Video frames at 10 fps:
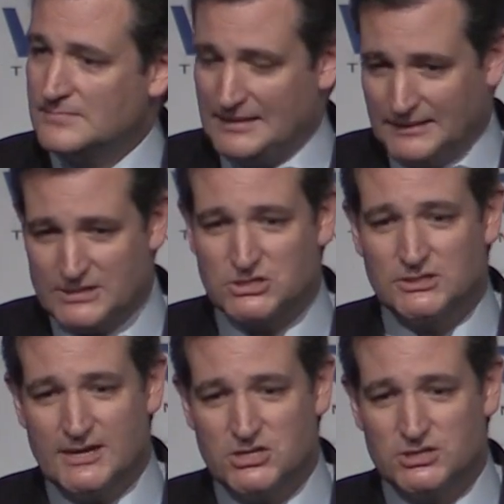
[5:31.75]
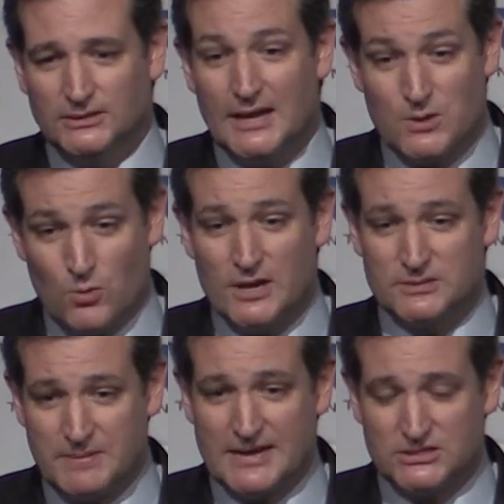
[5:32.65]
That legislation likewise
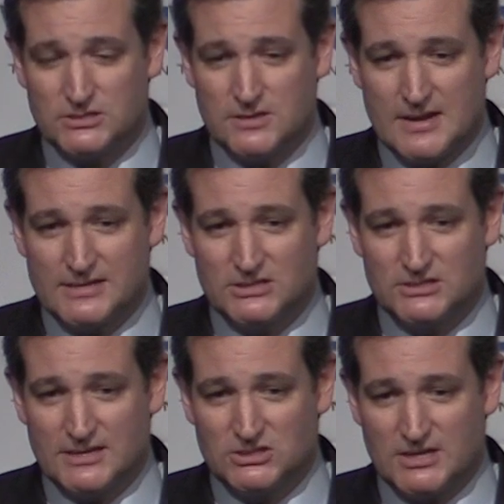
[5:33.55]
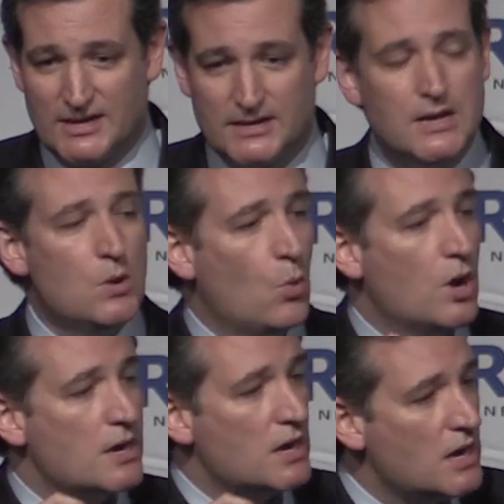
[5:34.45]
passed the United States Senate
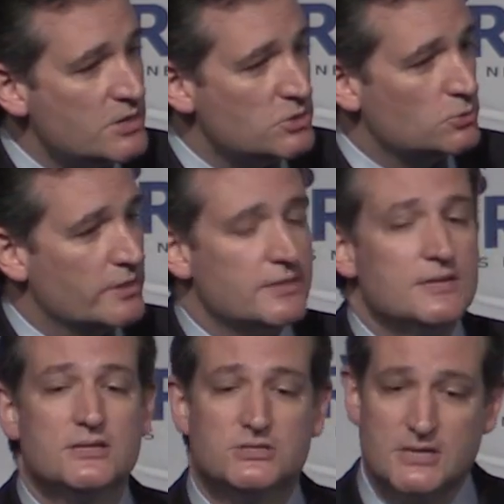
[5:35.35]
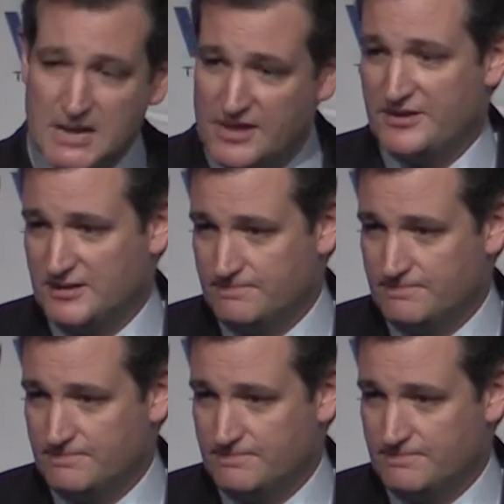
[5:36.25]
100 to nothing.